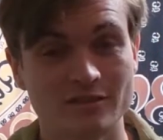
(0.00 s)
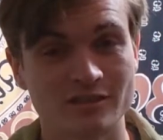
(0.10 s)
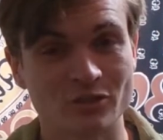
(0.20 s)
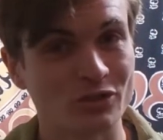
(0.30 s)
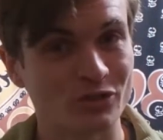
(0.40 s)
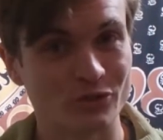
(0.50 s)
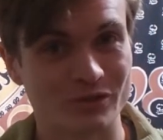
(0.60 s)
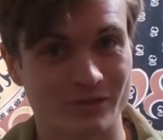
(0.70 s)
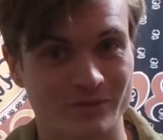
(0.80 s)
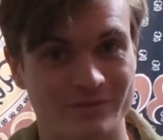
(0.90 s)
you can do it
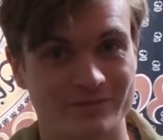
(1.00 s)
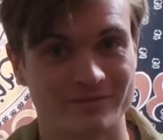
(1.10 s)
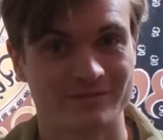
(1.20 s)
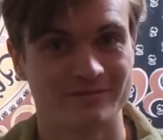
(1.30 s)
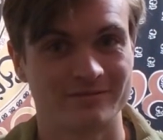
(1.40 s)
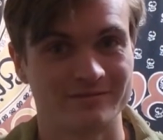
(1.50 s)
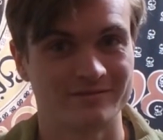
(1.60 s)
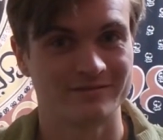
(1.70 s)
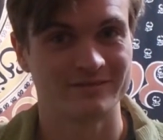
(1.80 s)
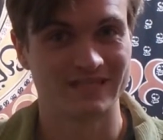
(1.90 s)
too.
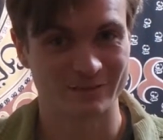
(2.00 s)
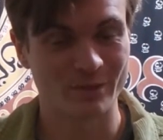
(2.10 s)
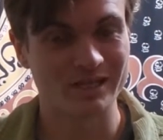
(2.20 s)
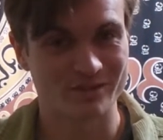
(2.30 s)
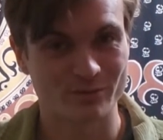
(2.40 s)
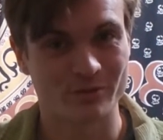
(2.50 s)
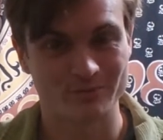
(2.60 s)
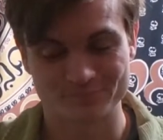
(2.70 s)
It's possible.